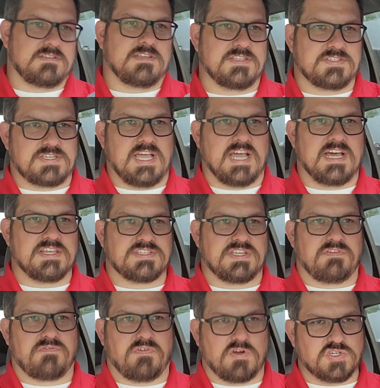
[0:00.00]
This guy is
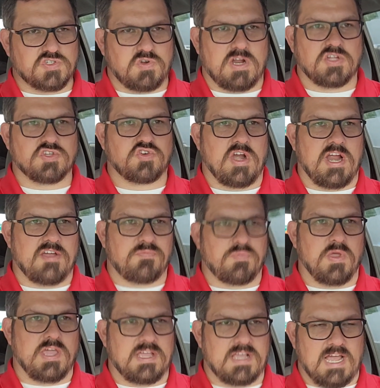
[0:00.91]
a first round
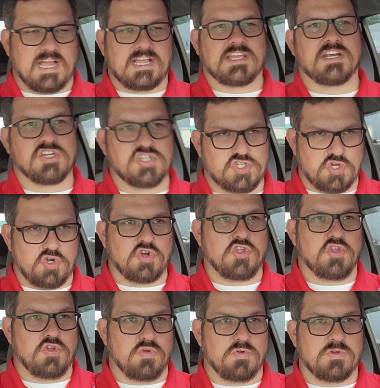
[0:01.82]
draft pick. I can assure
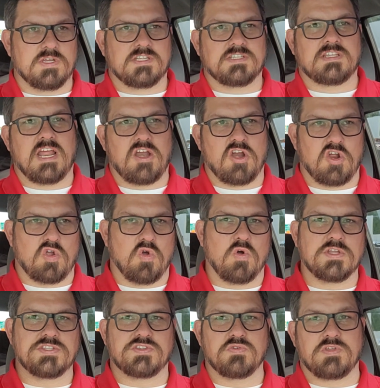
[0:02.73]
you they are
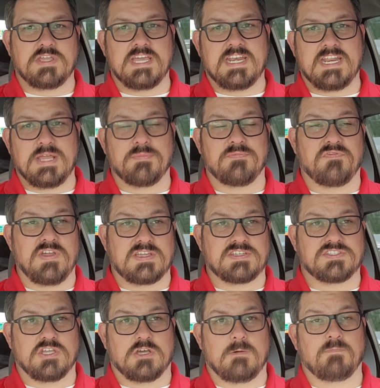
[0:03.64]
going to get him
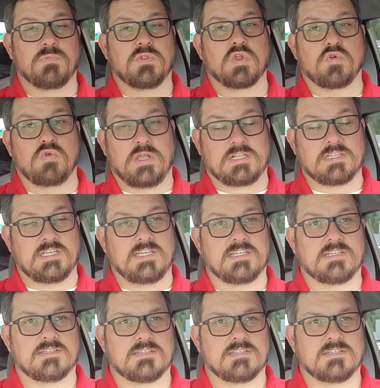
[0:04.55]
fixed up quickly.